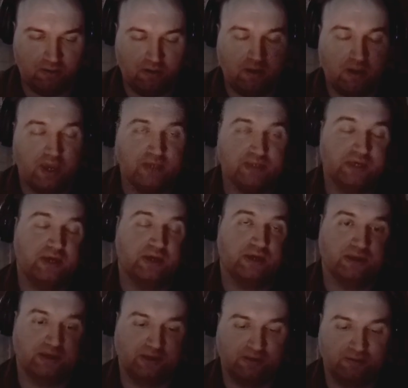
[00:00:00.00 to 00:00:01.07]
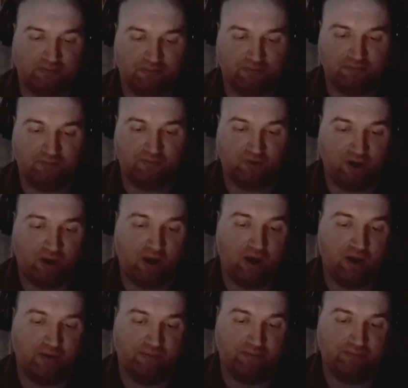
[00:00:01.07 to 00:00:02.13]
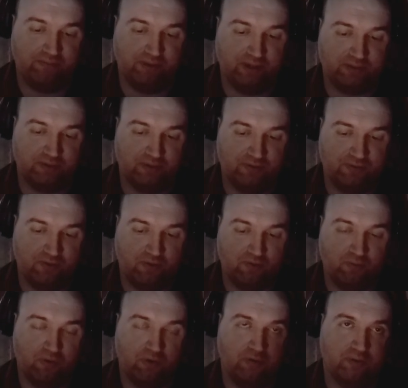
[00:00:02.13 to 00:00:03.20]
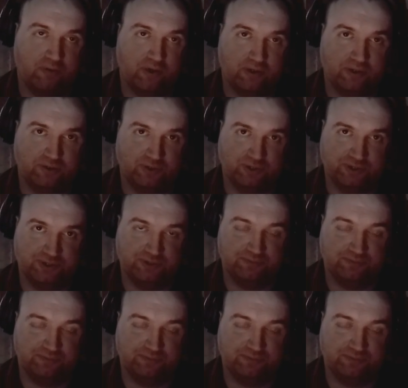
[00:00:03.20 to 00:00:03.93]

India and Iran, basically third world countries.